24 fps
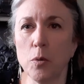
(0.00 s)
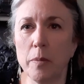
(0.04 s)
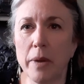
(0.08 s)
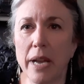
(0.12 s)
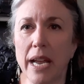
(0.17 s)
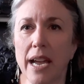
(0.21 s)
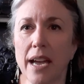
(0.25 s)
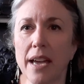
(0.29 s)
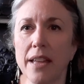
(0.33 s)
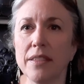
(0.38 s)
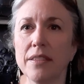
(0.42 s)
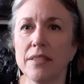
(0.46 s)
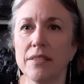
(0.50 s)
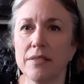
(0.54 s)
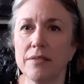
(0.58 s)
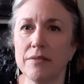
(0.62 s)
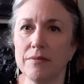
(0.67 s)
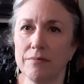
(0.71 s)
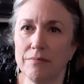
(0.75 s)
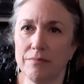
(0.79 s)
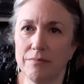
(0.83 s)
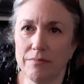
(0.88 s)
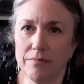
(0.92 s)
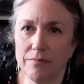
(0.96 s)
bath,
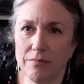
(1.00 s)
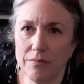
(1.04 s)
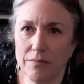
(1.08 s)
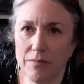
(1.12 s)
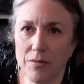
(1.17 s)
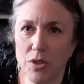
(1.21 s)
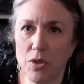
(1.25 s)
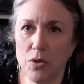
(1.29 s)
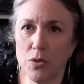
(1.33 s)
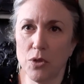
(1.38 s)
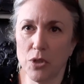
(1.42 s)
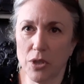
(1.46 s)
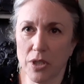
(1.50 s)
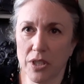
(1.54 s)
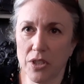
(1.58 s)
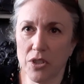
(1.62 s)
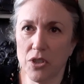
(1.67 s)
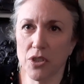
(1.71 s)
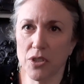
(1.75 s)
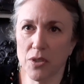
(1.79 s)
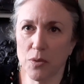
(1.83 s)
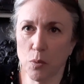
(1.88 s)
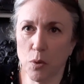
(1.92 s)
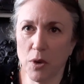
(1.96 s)
usually
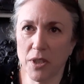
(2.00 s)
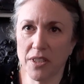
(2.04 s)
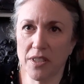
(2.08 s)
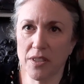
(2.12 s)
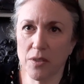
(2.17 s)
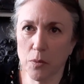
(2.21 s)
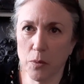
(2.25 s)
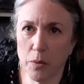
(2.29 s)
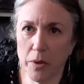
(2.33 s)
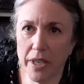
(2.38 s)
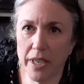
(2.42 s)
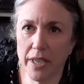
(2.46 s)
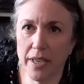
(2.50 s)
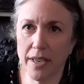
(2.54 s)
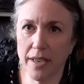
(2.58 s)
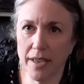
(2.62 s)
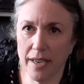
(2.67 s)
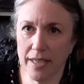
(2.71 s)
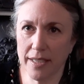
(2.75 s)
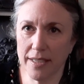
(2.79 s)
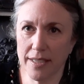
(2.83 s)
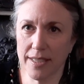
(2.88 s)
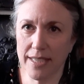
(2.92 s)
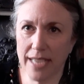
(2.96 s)
just once a week
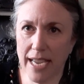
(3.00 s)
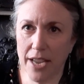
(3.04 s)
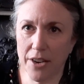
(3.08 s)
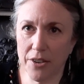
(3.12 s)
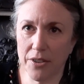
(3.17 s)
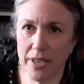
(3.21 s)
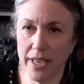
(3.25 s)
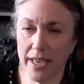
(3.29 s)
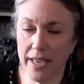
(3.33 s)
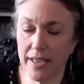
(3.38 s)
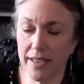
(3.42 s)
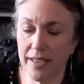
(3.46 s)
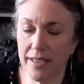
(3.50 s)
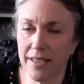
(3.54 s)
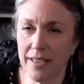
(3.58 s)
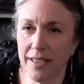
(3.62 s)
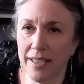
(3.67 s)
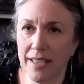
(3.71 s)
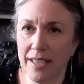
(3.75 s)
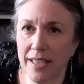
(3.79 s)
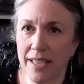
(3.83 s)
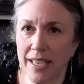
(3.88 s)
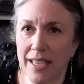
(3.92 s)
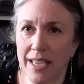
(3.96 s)
on a Saturday.
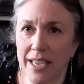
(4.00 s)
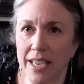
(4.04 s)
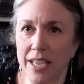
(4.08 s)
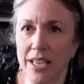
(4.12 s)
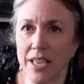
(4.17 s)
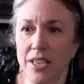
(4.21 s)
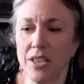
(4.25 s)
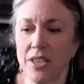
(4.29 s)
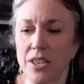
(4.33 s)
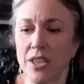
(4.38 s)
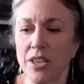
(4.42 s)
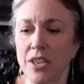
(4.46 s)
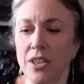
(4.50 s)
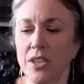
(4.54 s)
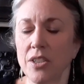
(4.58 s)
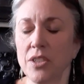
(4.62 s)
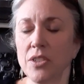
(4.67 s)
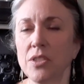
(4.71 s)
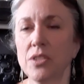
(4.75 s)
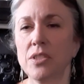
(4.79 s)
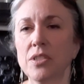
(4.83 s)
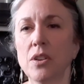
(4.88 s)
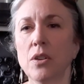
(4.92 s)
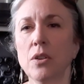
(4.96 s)

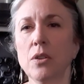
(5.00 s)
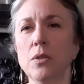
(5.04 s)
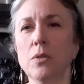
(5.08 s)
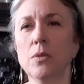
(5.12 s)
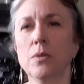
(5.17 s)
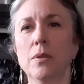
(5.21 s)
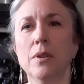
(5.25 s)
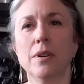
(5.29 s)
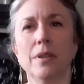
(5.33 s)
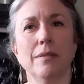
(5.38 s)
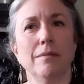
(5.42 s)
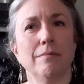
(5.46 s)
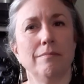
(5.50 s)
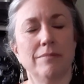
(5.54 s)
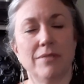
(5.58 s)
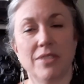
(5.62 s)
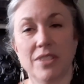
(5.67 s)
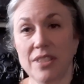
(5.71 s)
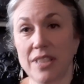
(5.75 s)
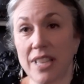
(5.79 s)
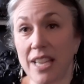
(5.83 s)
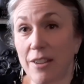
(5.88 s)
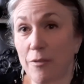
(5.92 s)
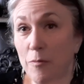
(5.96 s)
So
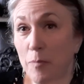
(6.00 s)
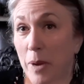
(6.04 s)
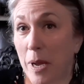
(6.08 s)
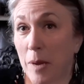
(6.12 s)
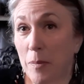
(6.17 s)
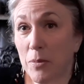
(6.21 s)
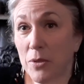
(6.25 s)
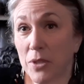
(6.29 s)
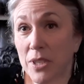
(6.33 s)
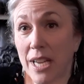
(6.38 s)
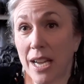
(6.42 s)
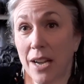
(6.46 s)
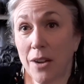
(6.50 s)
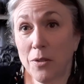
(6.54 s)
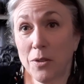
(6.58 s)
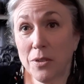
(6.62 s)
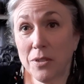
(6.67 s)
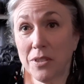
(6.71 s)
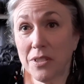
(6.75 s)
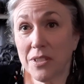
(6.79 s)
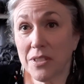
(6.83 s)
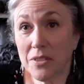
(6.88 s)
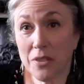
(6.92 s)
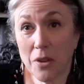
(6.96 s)
did they have paper
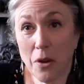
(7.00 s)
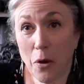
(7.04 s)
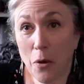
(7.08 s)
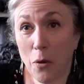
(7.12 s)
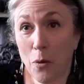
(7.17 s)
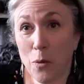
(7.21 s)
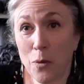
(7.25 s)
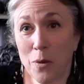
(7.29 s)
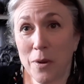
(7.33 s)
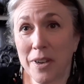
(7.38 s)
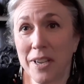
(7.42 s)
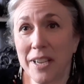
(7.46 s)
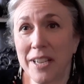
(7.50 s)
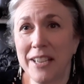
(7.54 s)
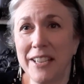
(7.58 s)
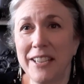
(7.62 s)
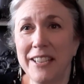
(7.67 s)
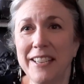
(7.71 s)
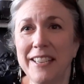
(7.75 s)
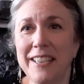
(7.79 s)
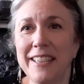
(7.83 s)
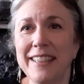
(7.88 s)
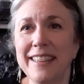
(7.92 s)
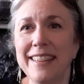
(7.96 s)
towels? No,
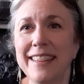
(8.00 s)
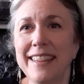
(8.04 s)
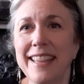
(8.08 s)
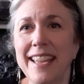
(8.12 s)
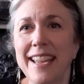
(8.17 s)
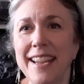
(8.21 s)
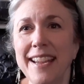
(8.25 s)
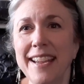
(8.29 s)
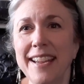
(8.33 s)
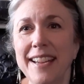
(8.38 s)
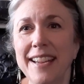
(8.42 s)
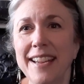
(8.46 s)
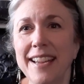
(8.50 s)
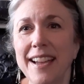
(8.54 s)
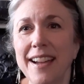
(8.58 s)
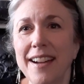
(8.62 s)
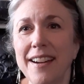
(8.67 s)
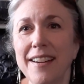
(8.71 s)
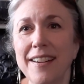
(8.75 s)
they